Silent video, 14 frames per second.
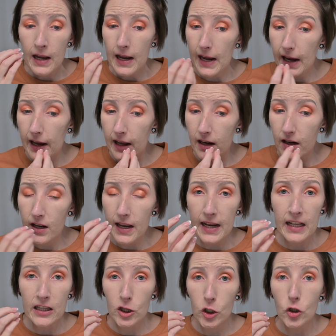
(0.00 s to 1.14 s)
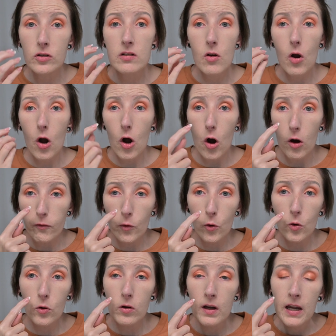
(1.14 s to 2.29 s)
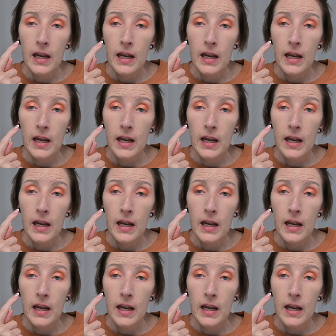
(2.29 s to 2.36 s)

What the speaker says: and it looks awful